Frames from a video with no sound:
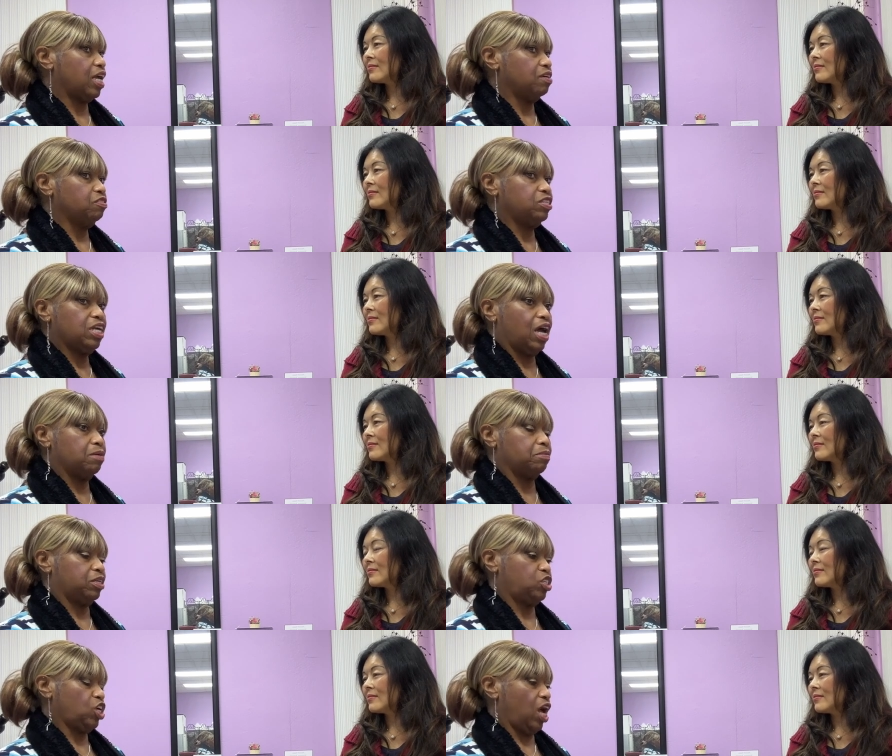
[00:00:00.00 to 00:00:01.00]
Speaker 1: every time
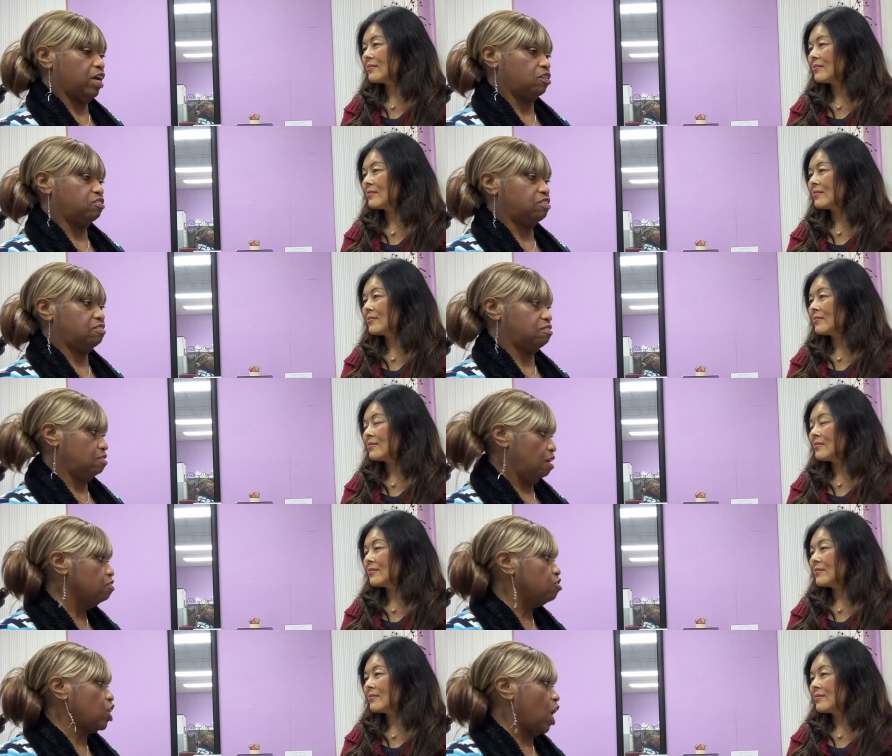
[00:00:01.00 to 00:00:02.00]
a child sees
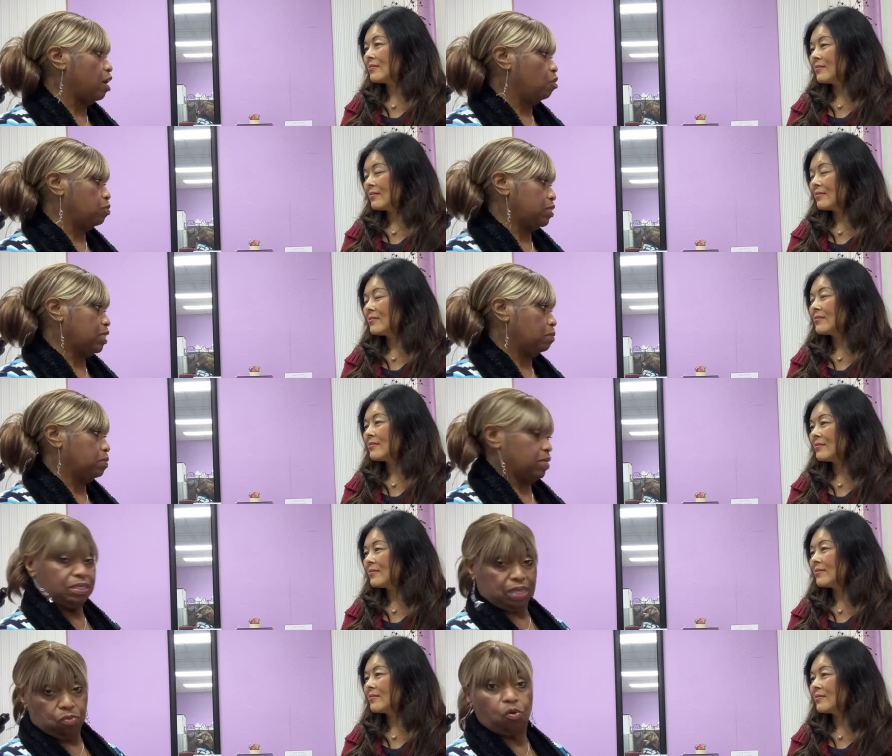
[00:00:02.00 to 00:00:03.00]
another child with
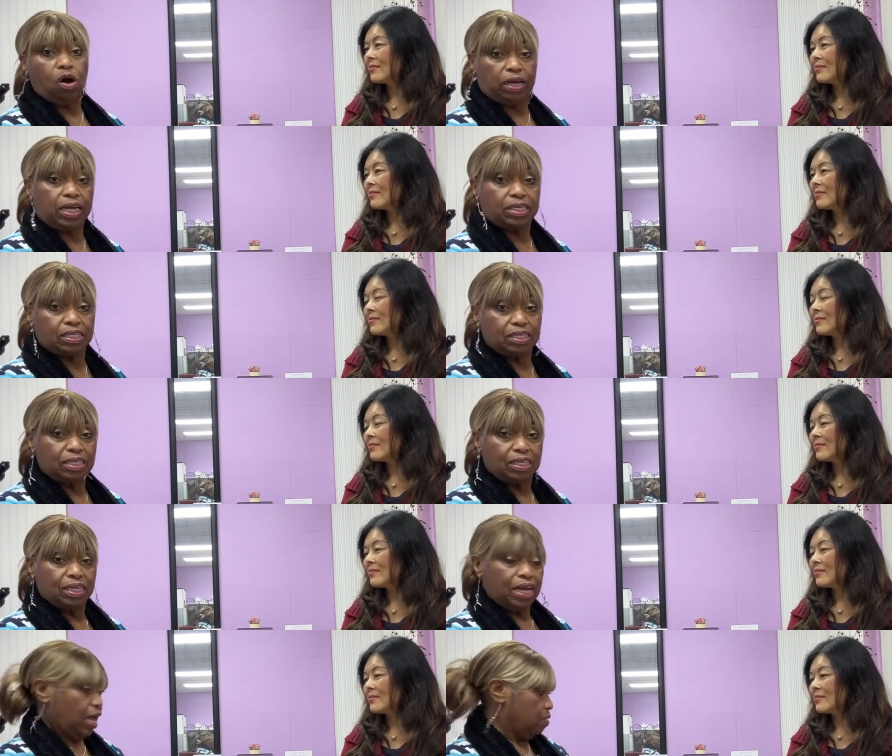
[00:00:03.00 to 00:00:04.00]
something, they want it
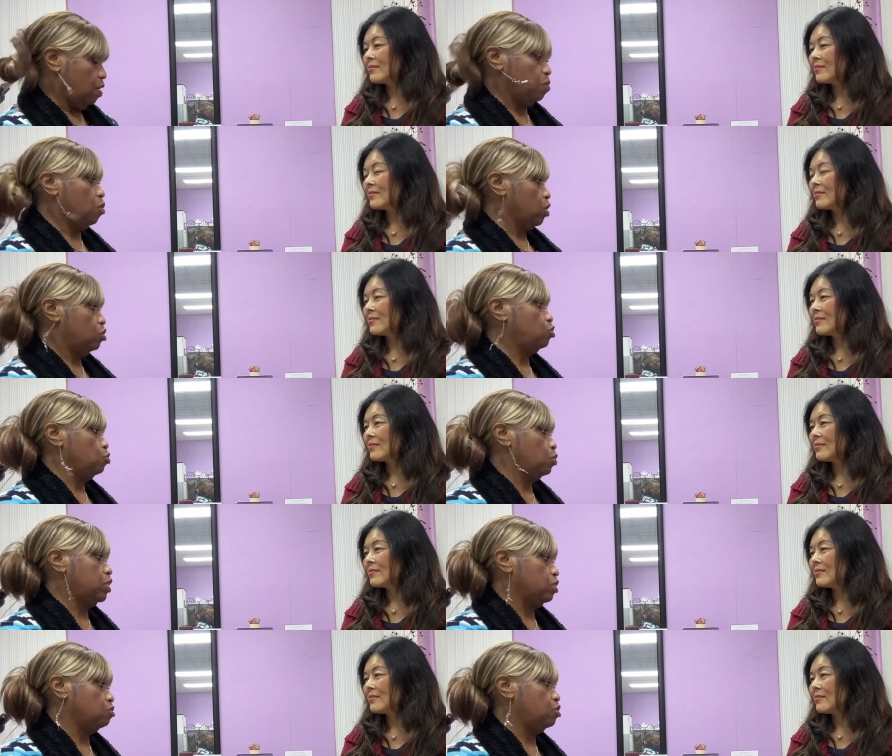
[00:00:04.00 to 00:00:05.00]
and they want to do
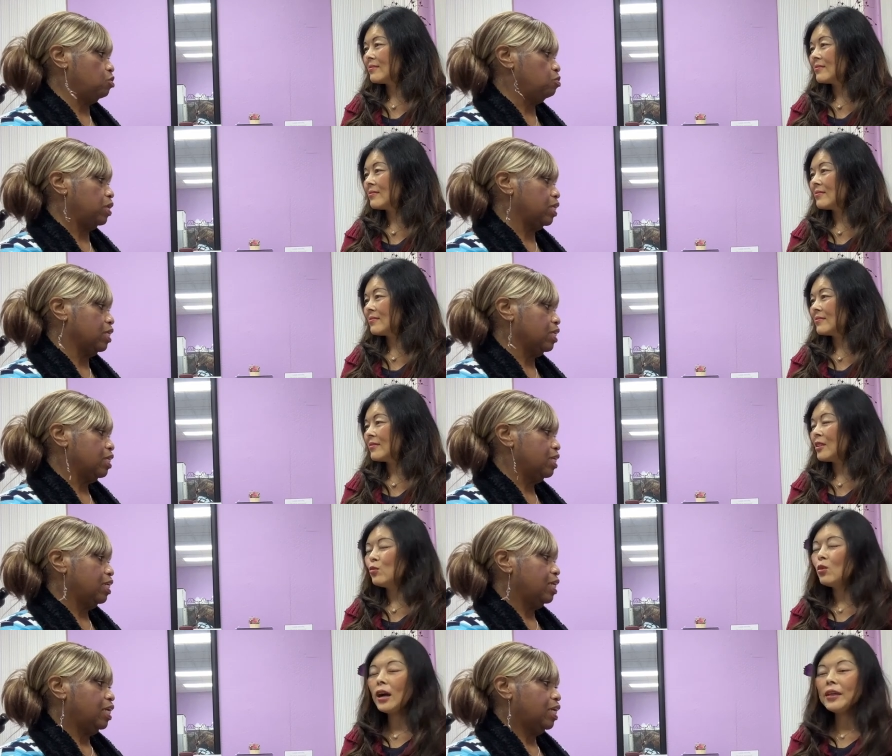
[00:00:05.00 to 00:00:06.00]
what they're doing.
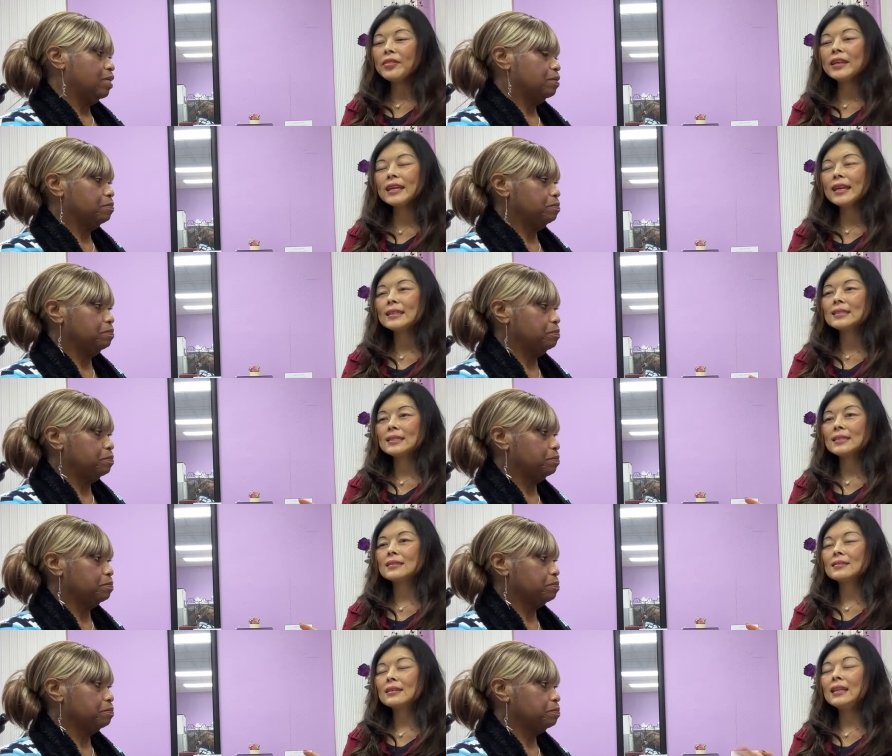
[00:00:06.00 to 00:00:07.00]
Well,
Speaker 2: I think it's
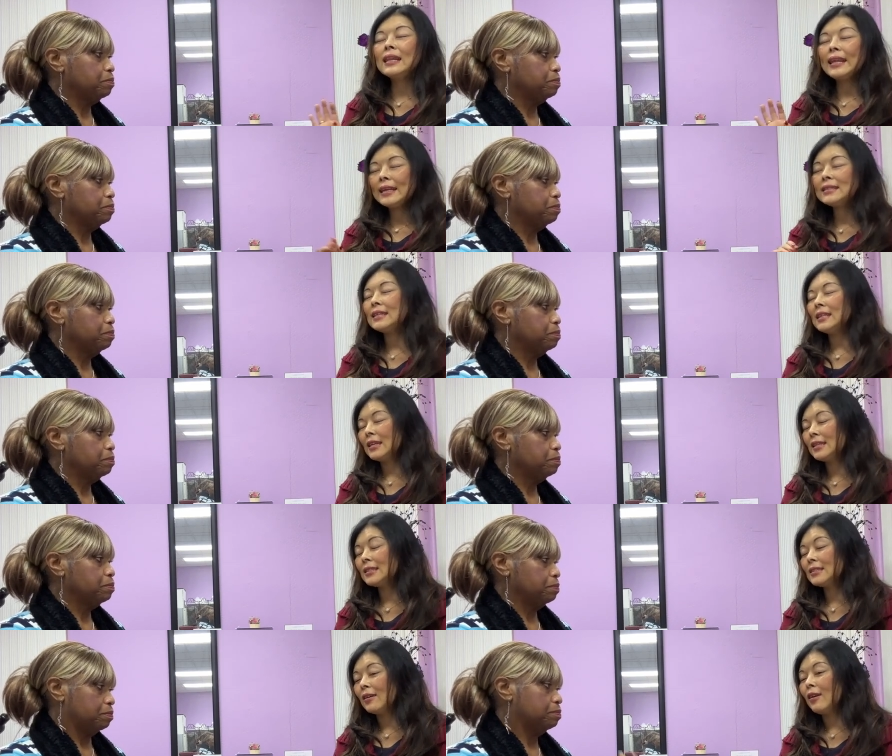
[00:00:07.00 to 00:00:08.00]

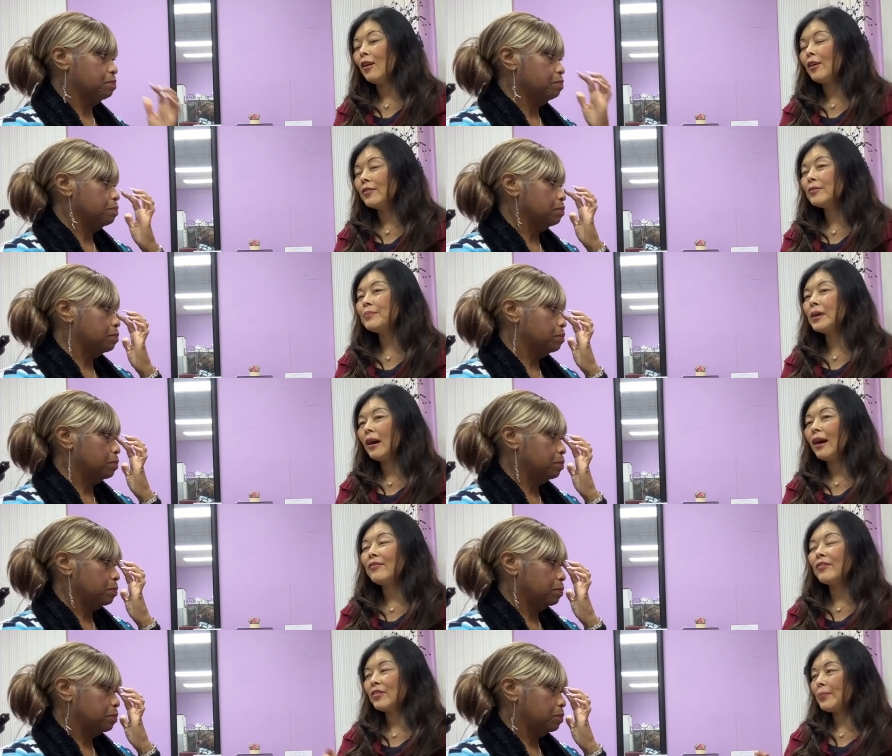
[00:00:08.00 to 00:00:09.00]
laziness on
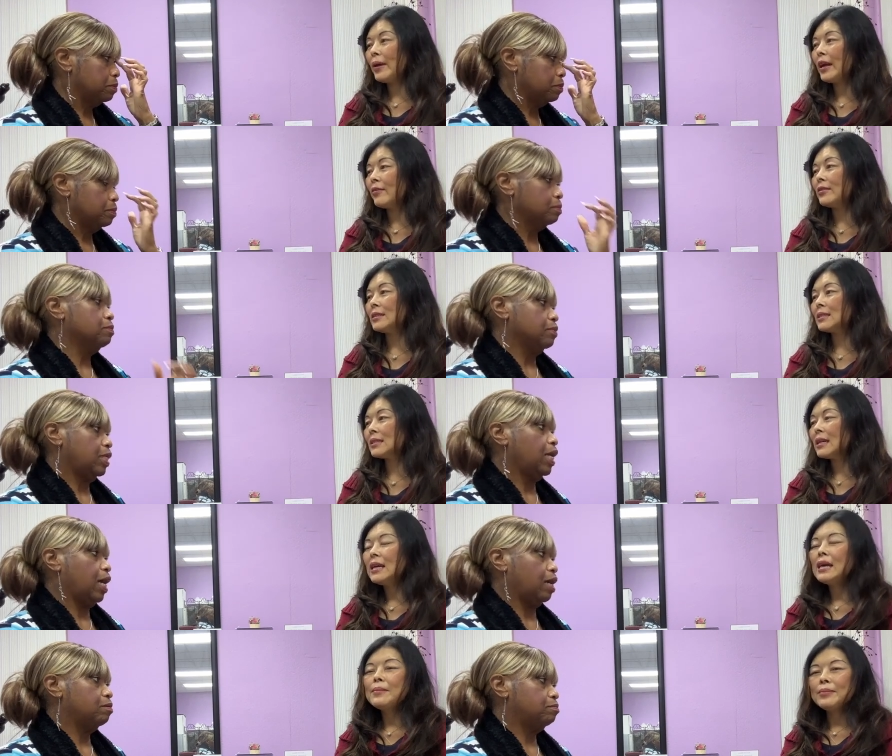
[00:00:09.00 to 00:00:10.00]
behalf of the parents.
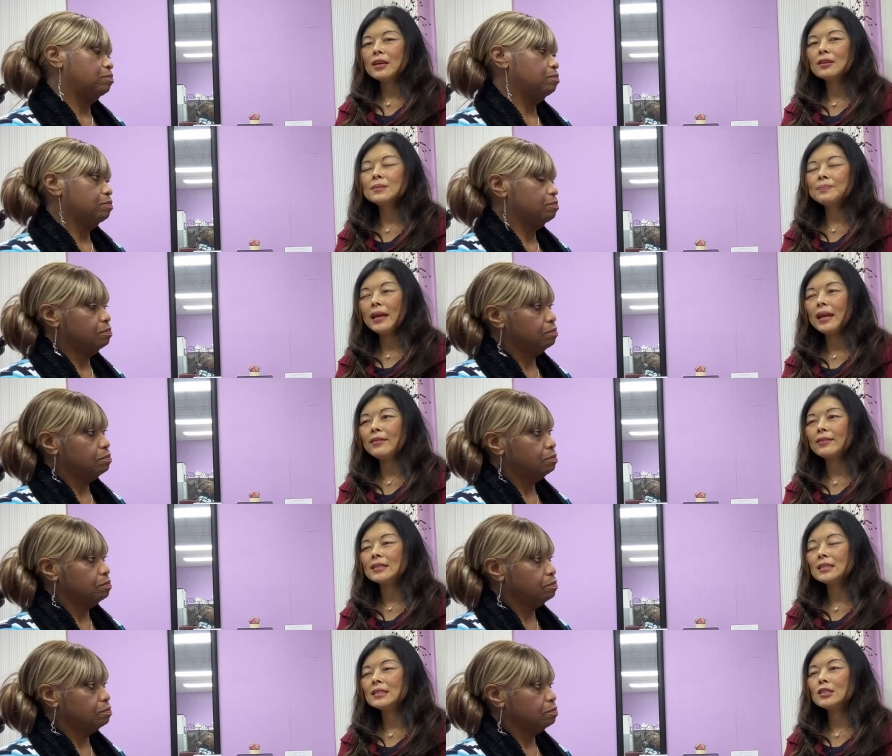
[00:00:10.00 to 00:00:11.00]
Yeah. Because
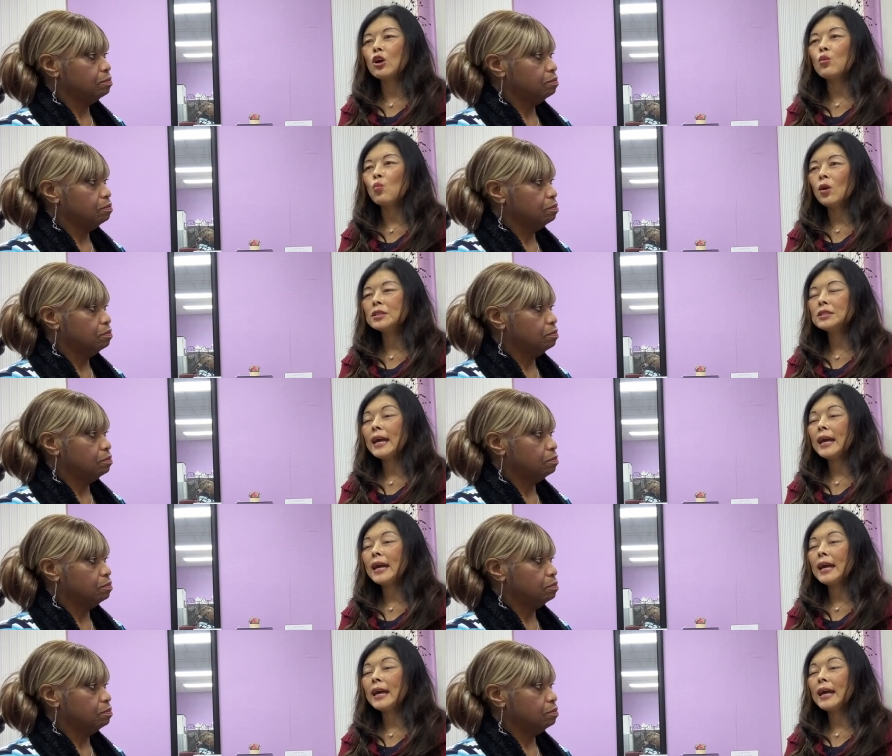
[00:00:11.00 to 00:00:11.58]
parents don't want to